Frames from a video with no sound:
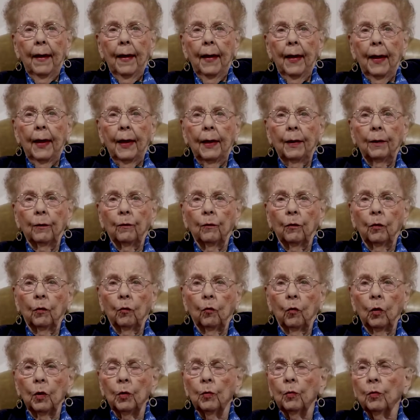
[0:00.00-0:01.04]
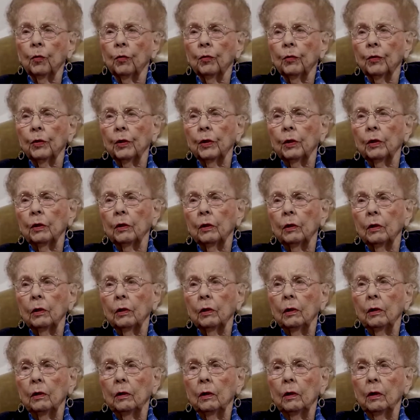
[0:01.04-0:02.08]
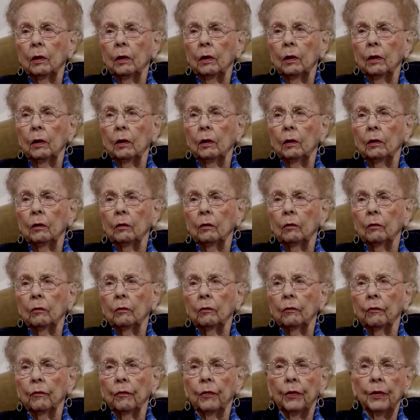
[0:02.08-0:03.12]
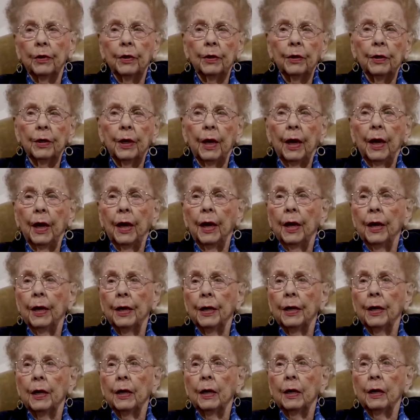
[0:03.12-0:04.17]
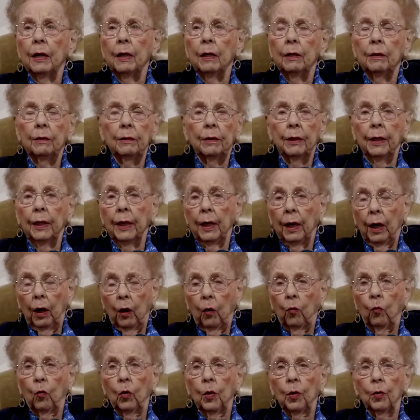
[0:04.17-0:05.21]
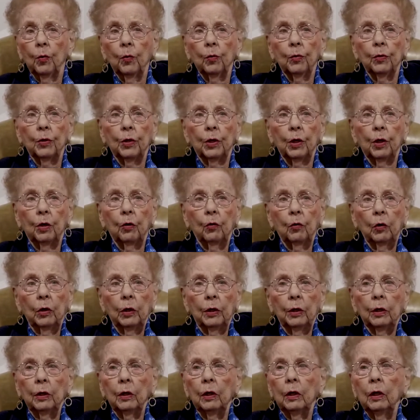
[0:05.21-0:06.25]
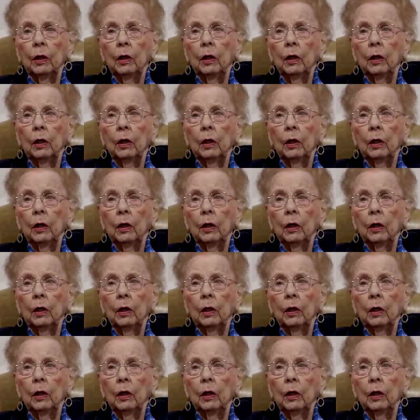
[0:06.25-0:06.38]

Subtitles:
And we were then and now, we were the only